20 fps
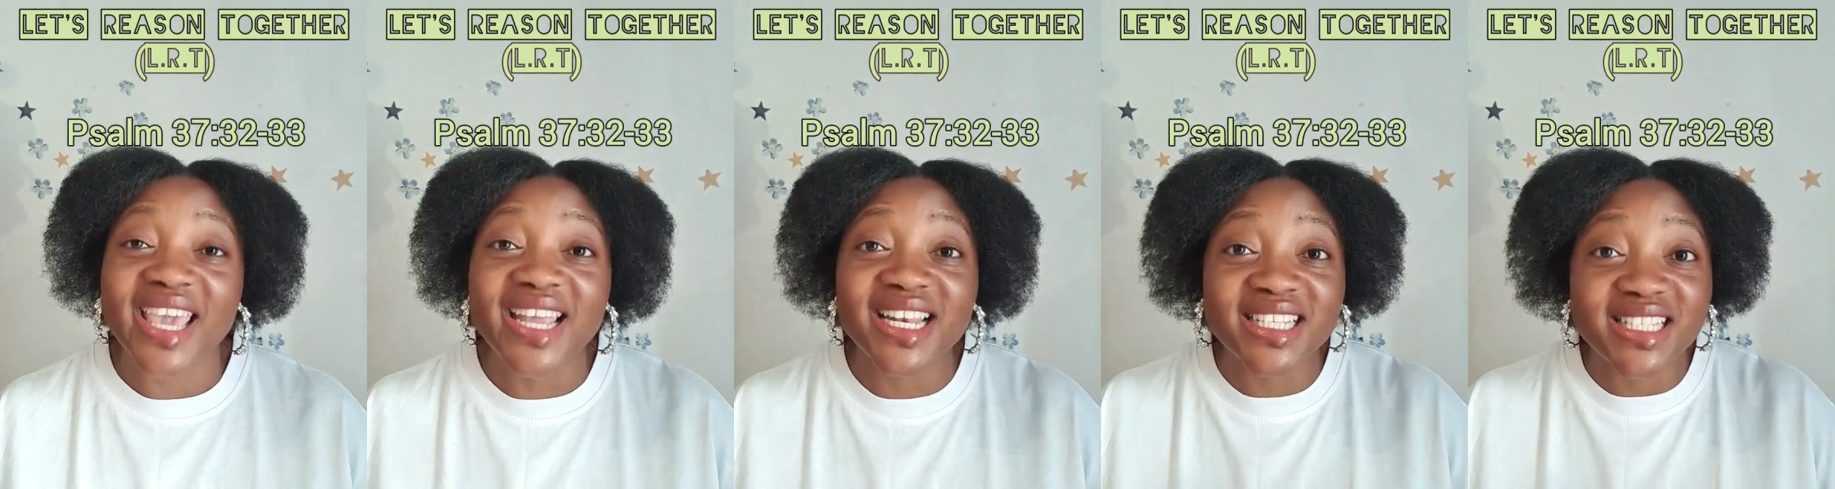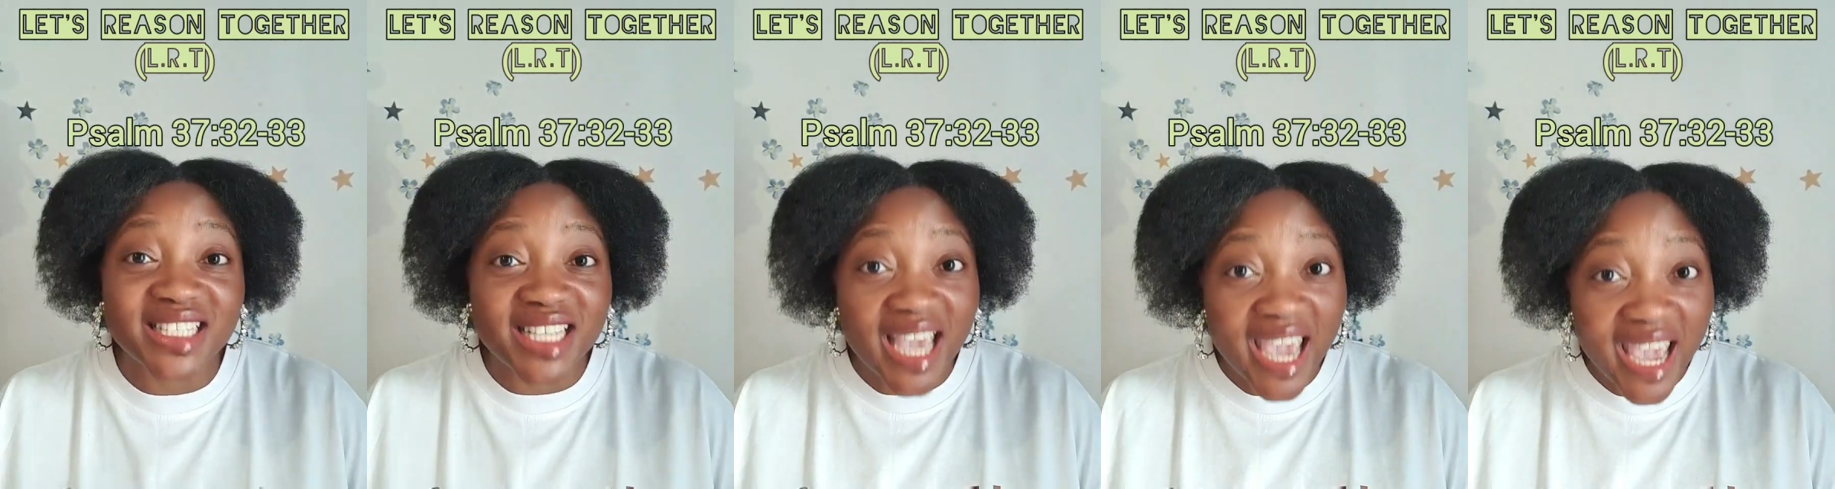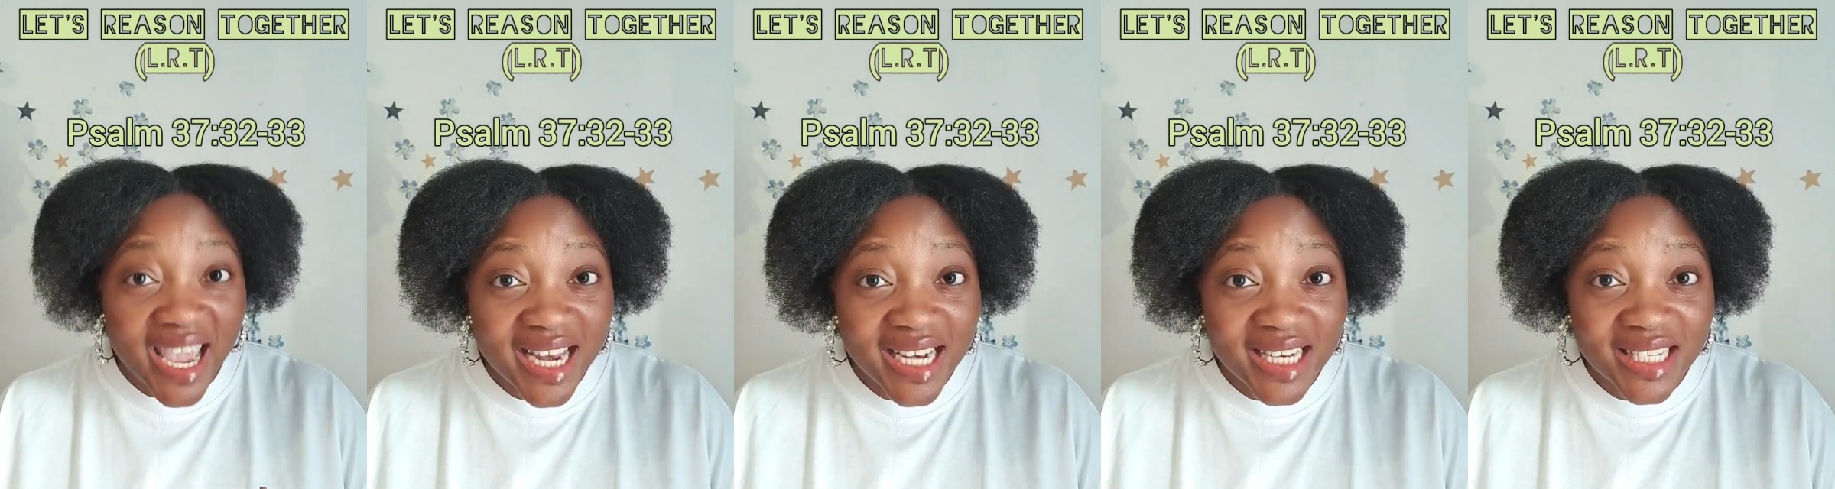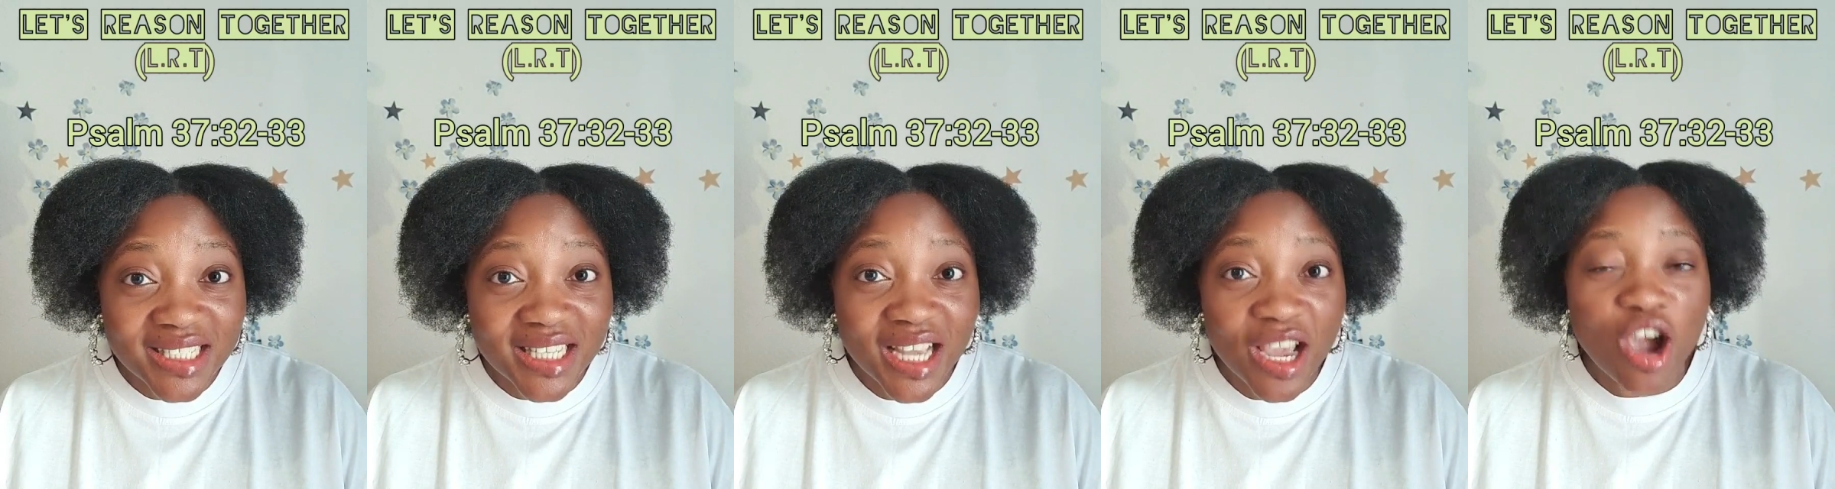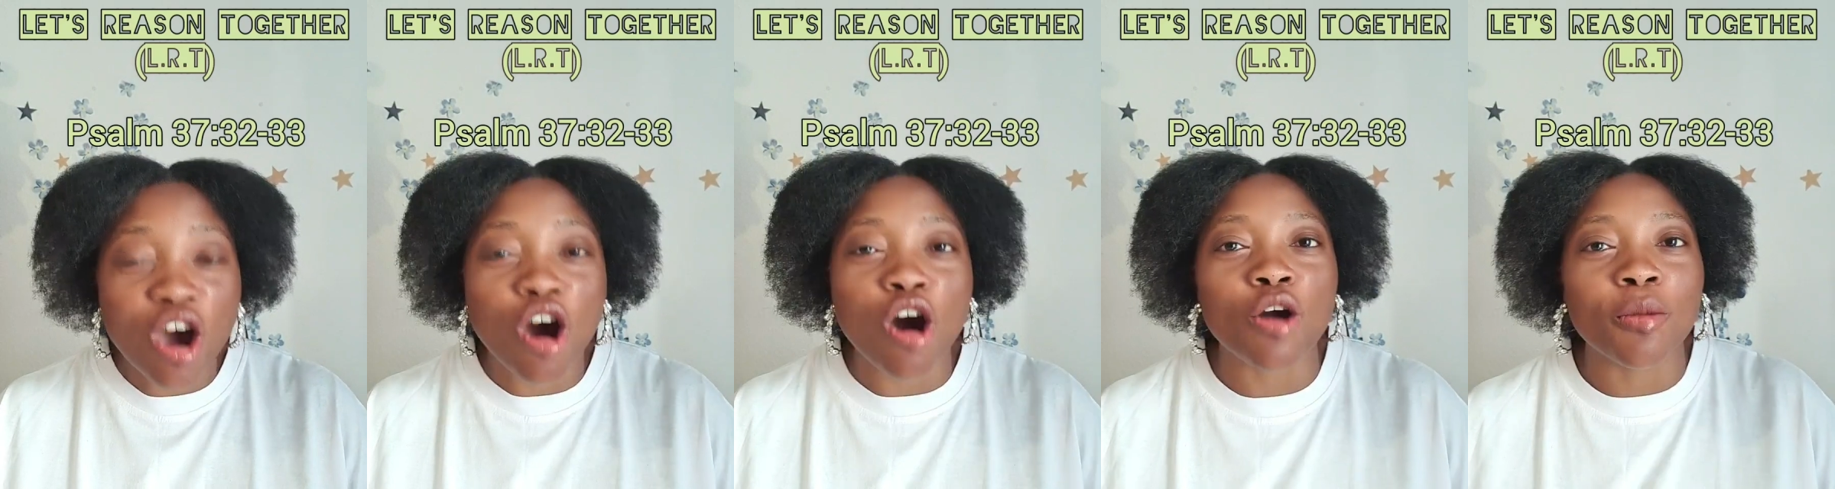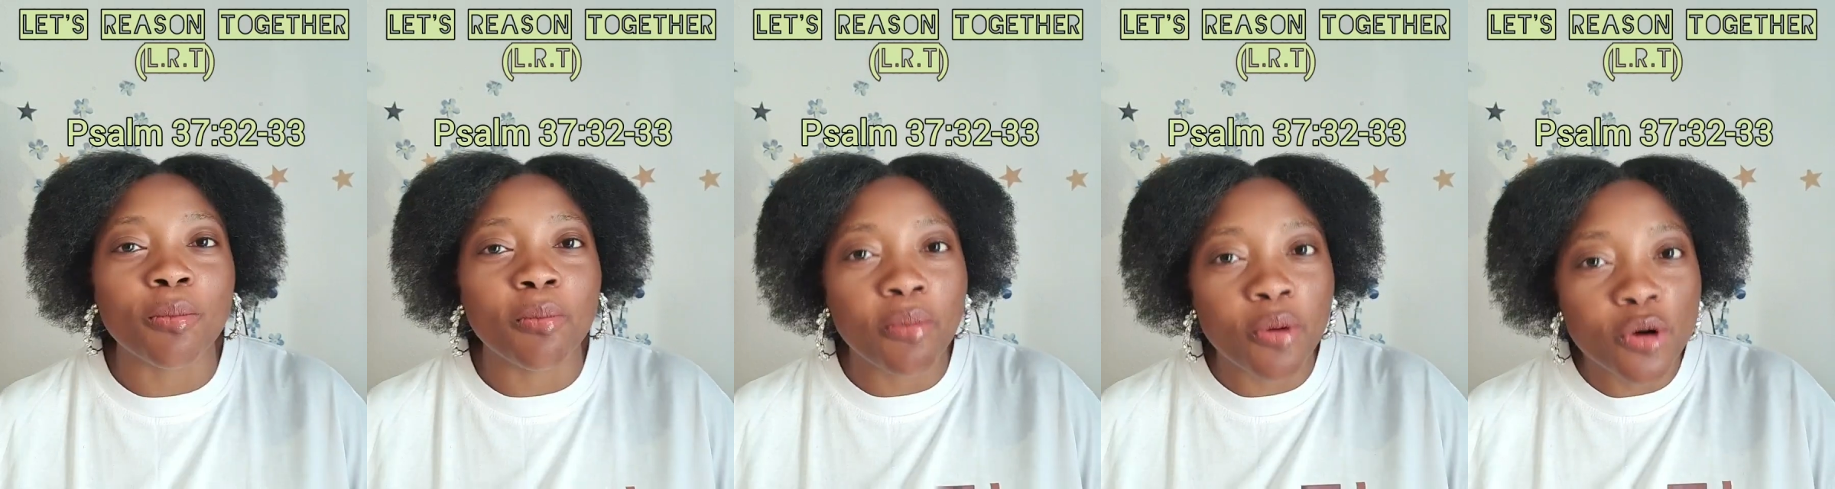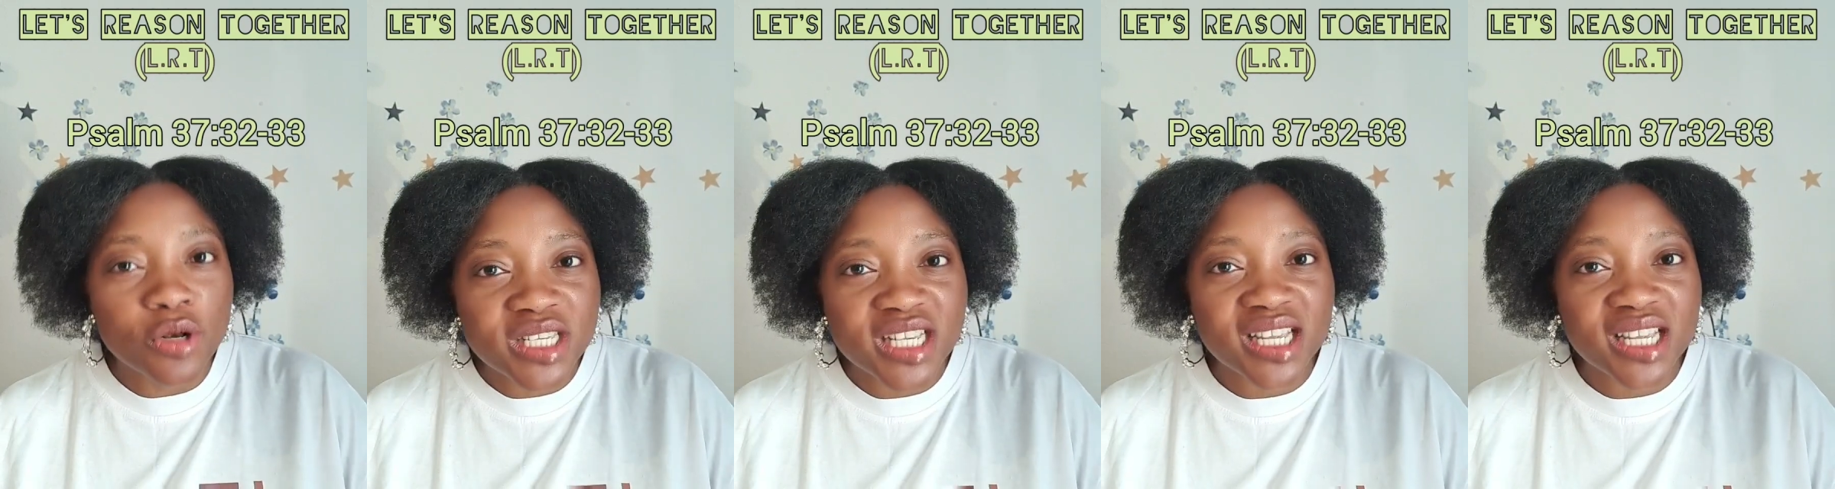intent on putting